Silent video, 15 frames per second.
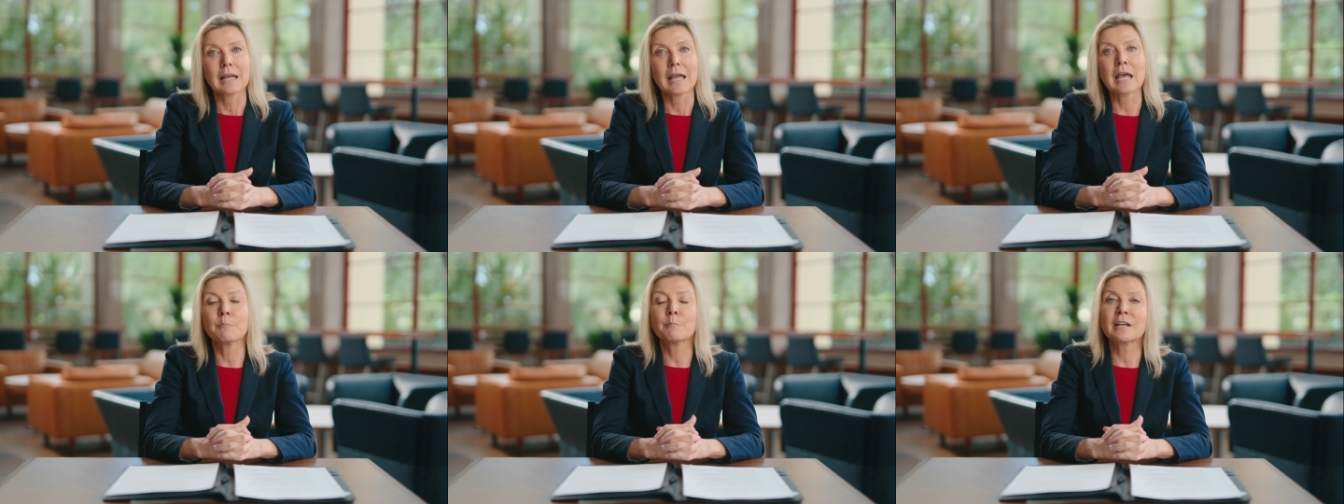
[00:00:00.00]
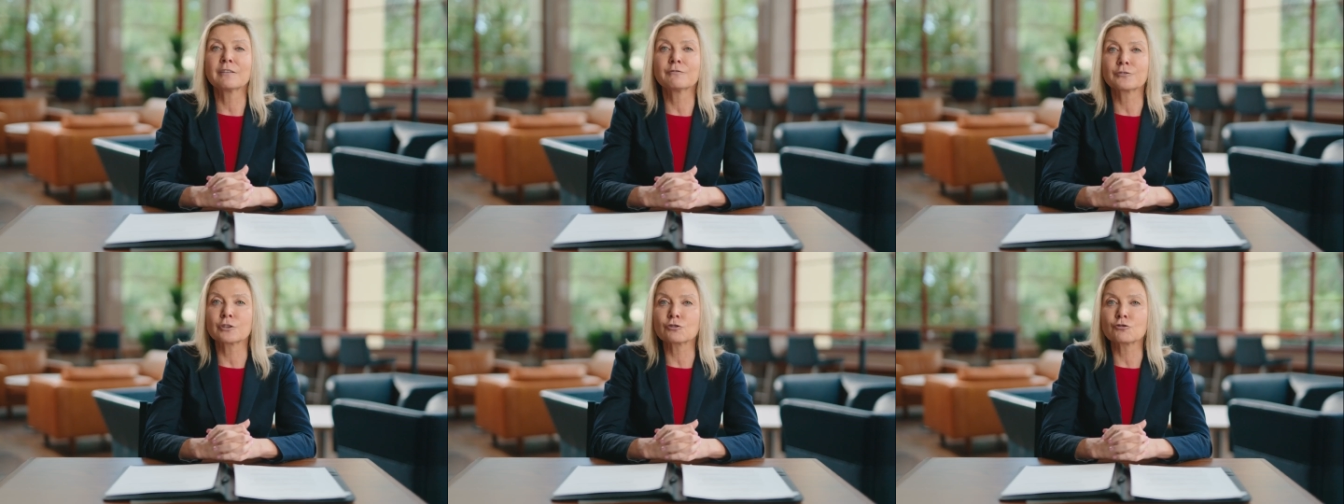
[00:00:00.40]
and by
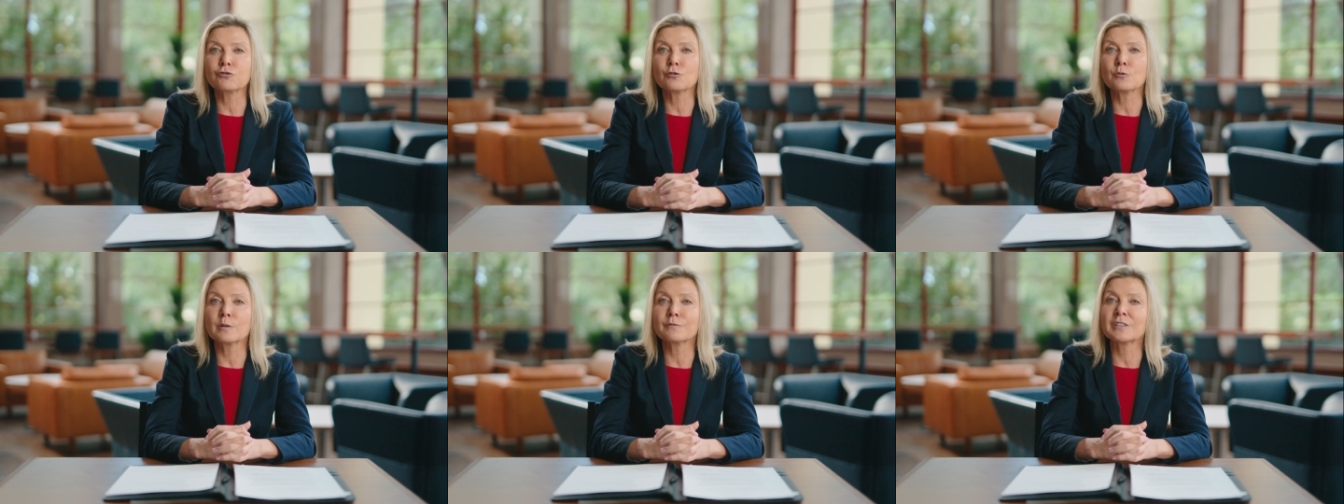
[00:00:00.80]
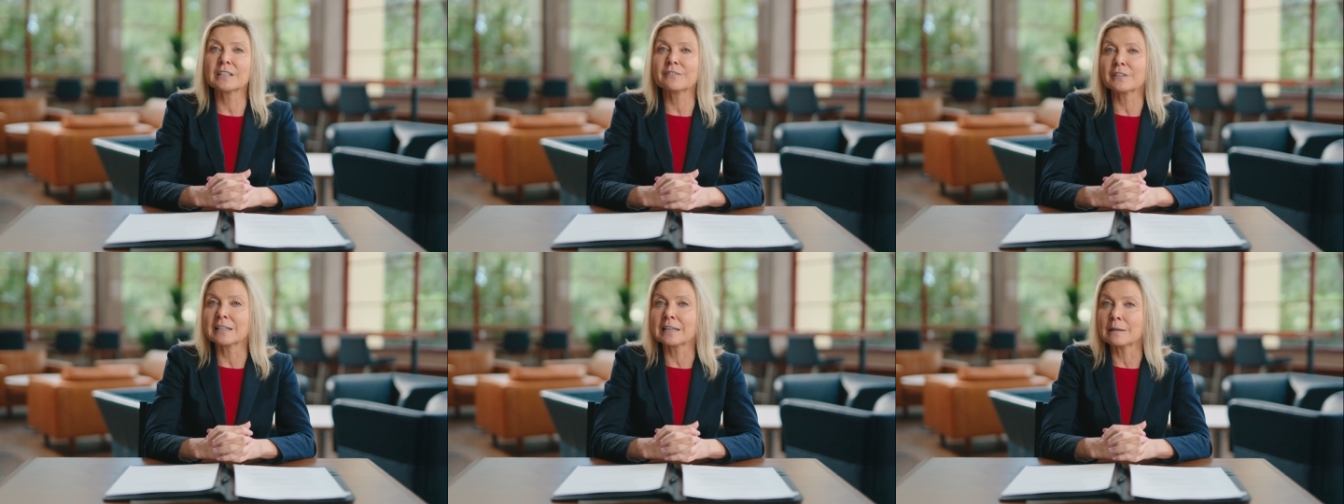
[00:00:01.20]
virtue of
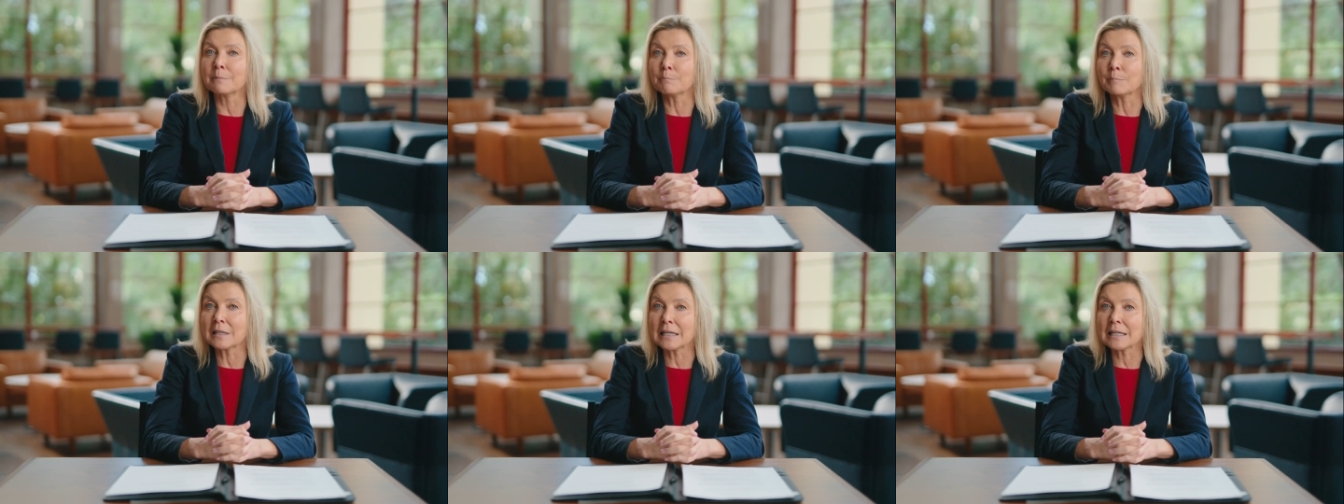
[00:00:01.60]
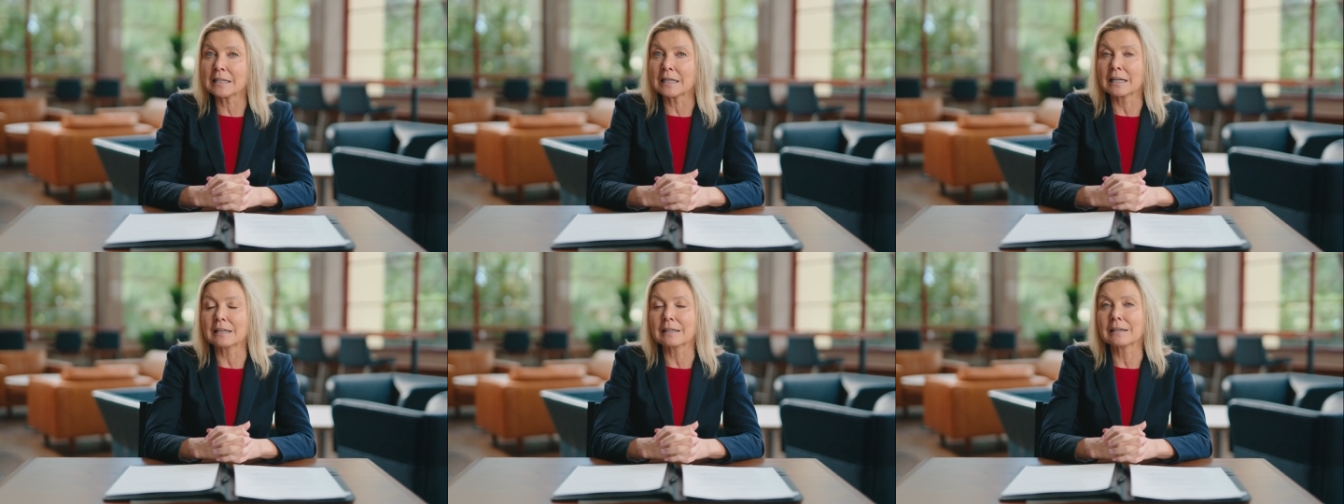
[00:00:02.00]
giving it
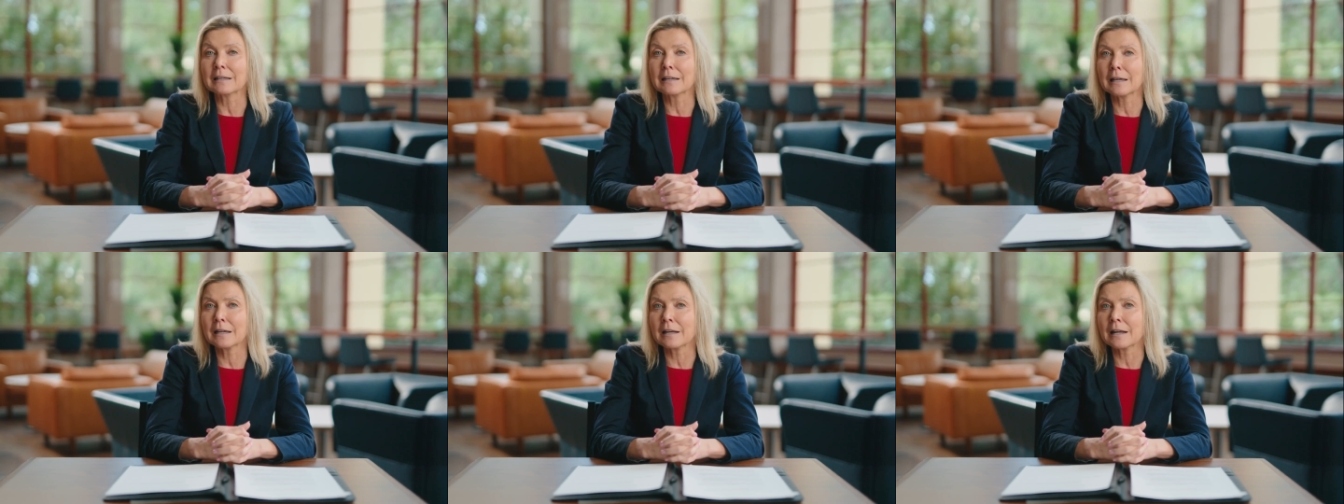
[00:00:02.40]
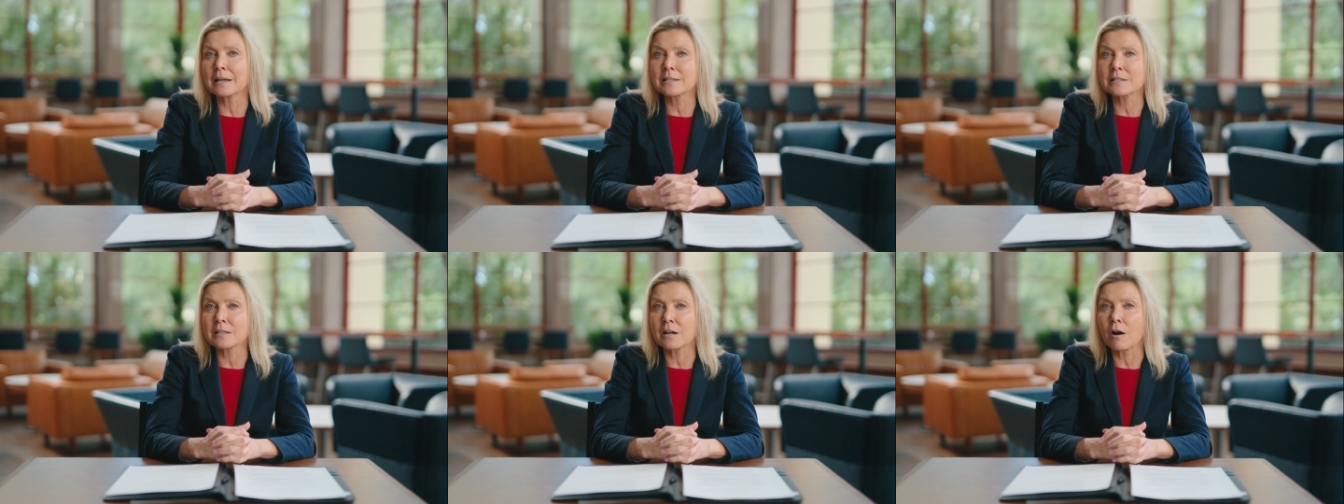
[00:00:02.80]
meaning, it
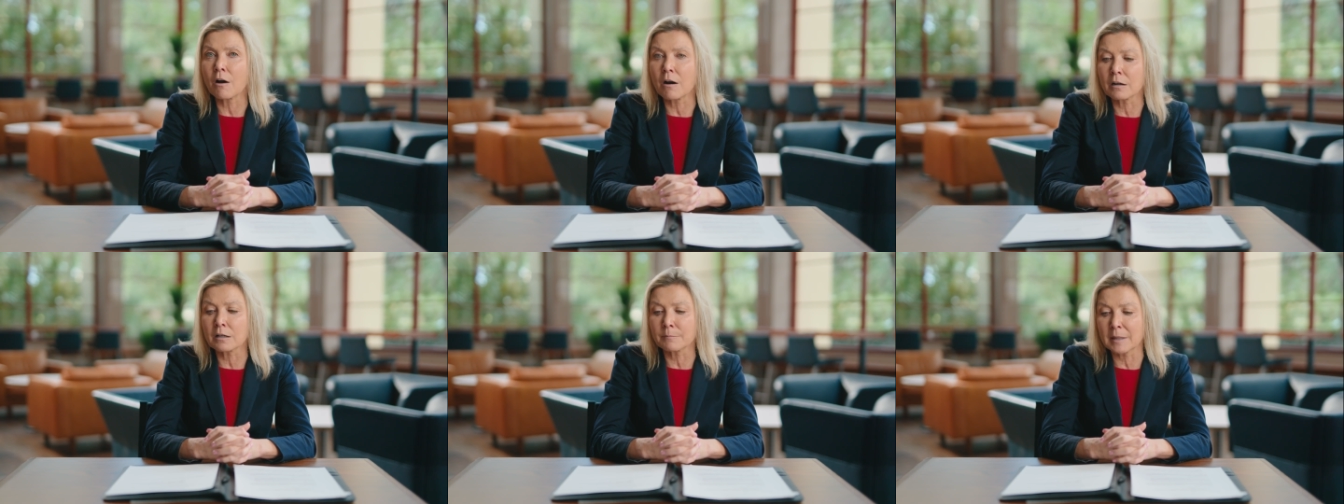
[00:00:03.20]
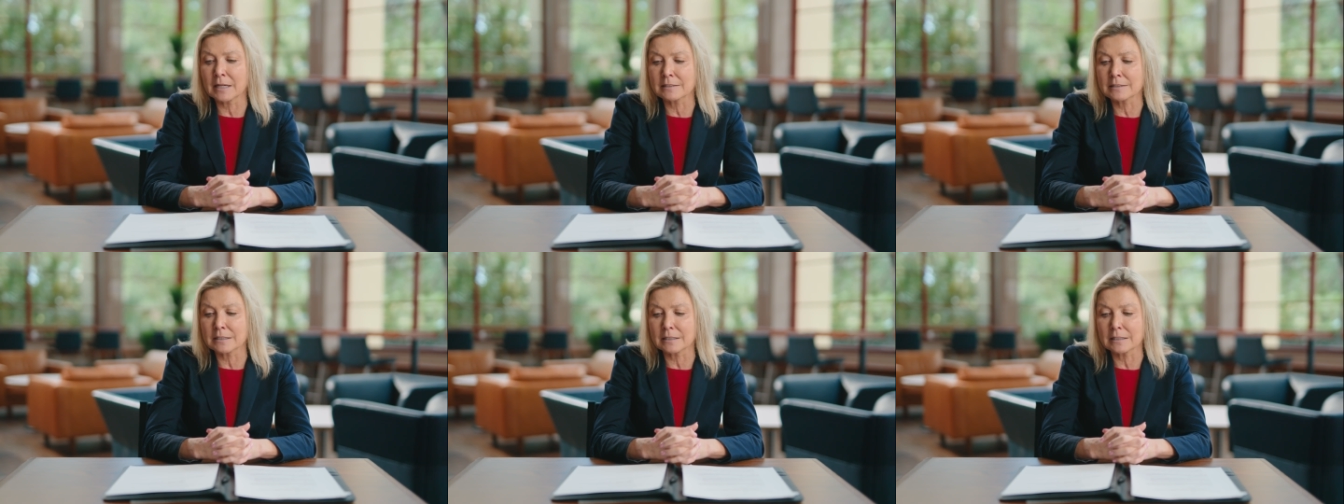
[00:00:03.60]
has
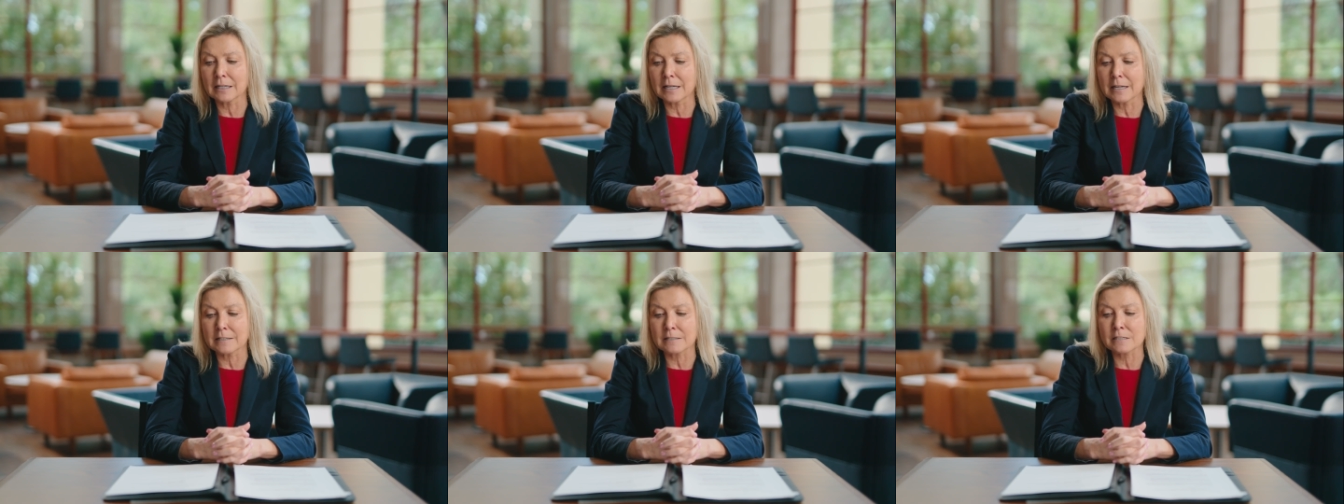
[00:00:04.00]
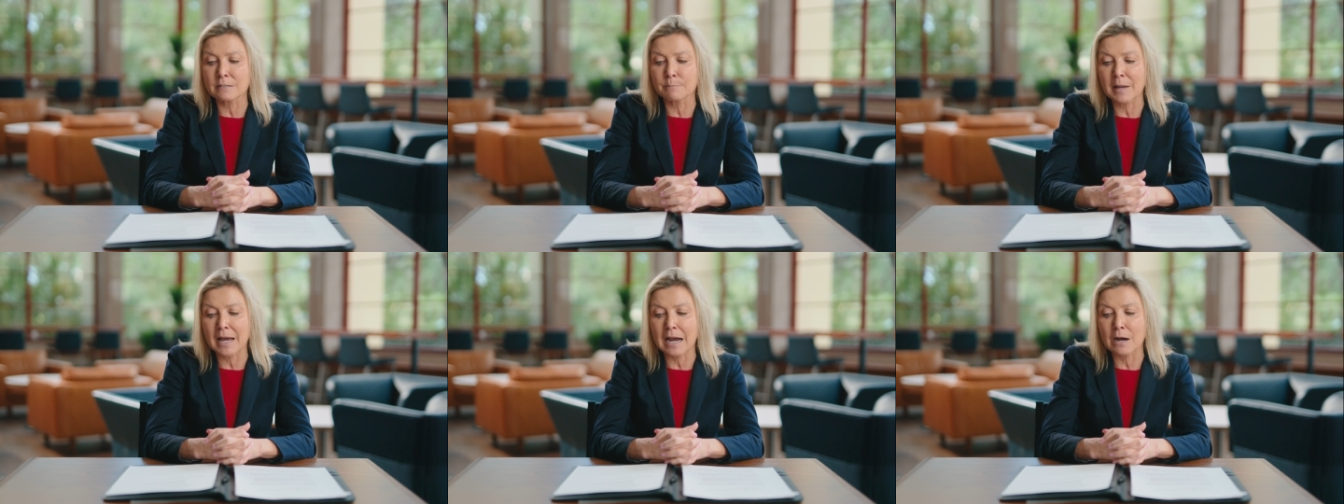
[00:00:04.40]
augmented its
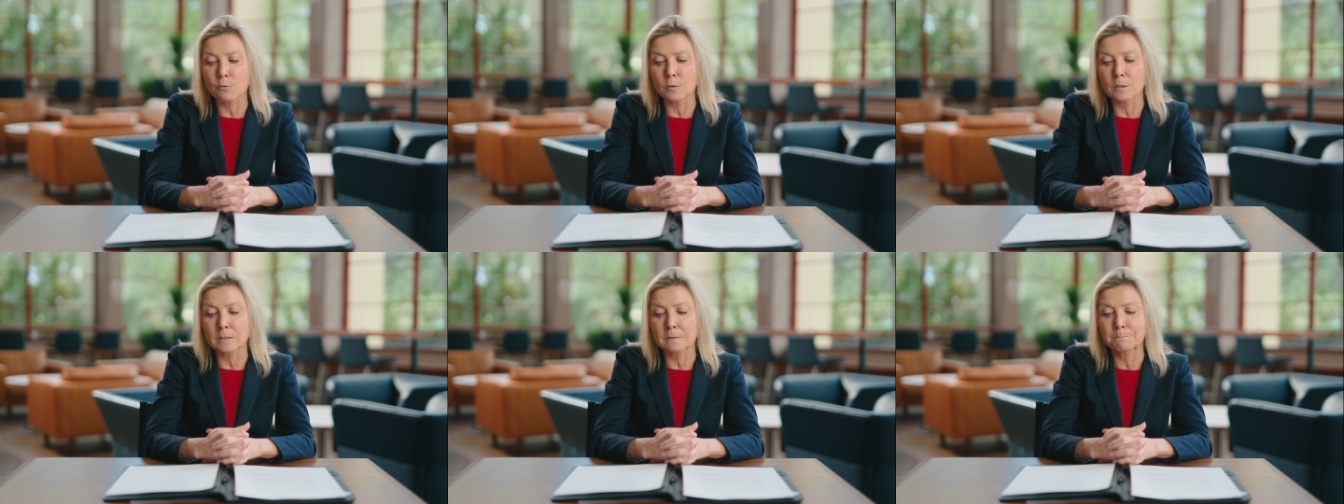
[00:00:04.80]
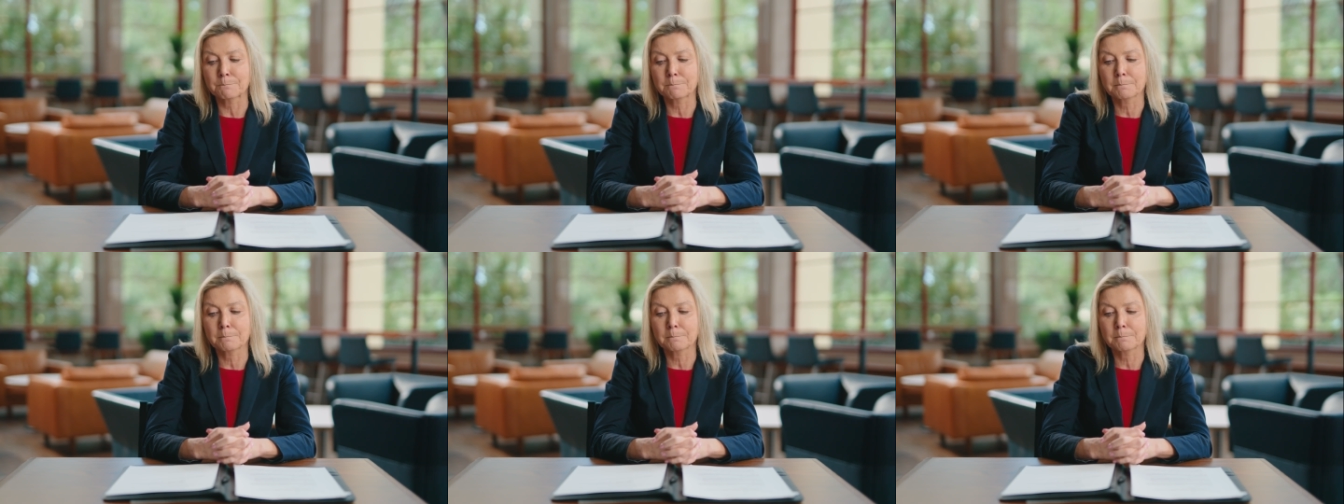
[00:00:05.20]
power.